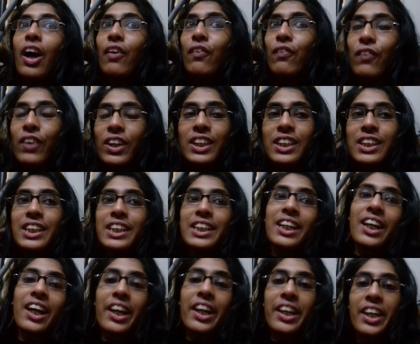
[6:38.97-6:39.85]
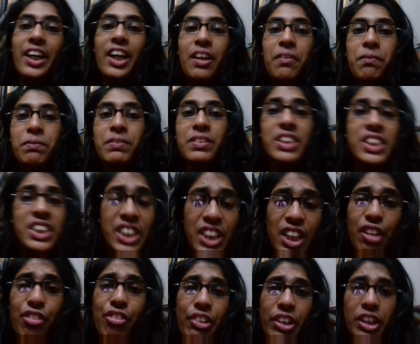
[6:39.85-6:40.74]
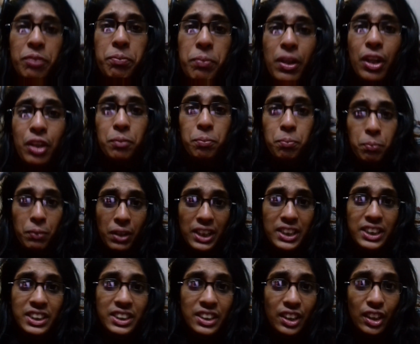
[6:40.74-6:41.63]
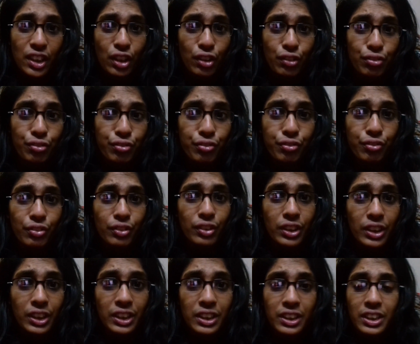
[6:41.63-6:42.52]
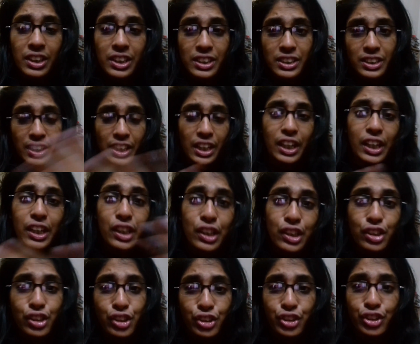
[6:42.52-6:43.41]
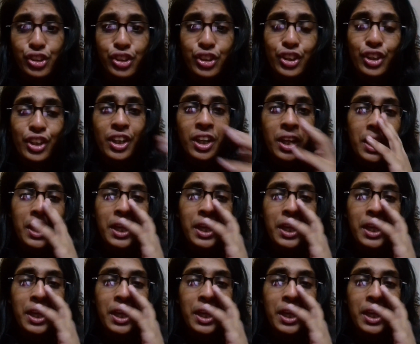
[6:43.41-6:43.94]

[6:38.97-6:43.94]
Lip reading: One thing I am discovering about myself in this age,